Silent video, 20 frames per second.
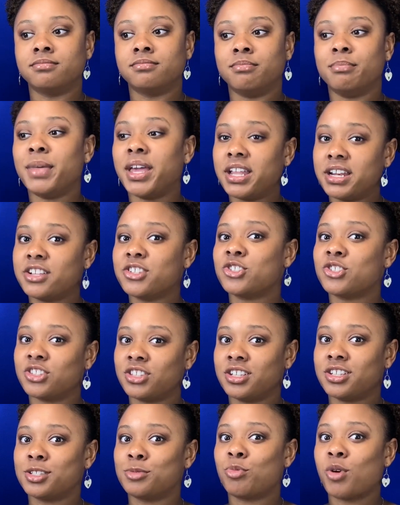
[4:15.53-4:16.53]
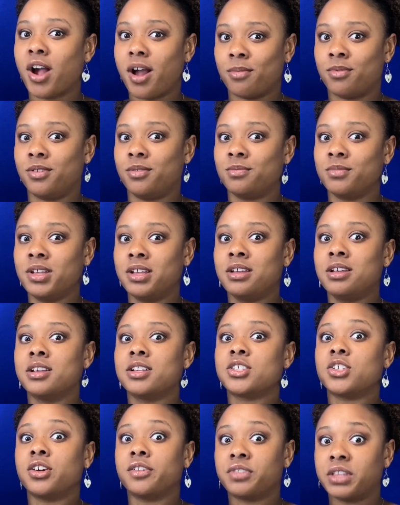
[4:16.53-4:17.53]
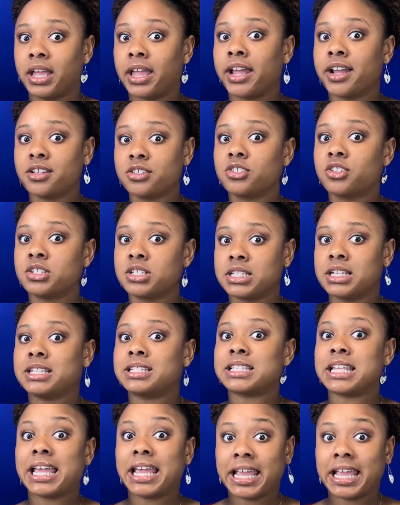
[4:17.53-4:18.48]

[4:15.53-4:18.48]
manage this problem? So if the answer says